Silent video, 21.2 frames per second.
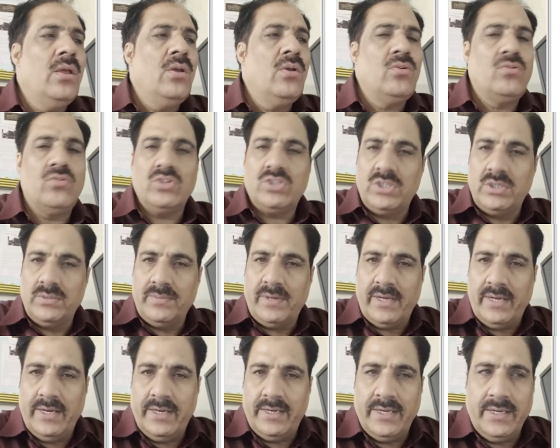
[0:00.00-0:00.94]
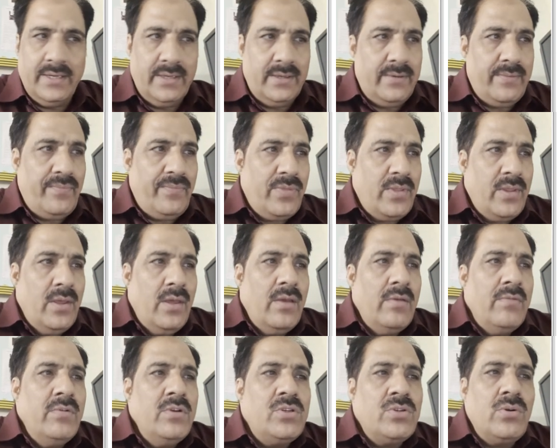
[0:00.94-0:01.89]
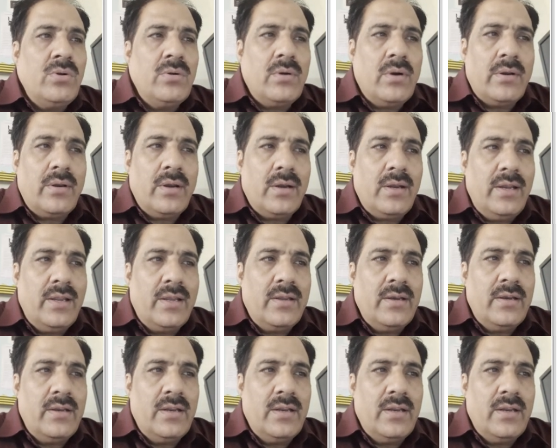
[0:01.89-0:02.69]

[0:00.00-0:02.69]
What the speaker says: Question number 18. Which row correctly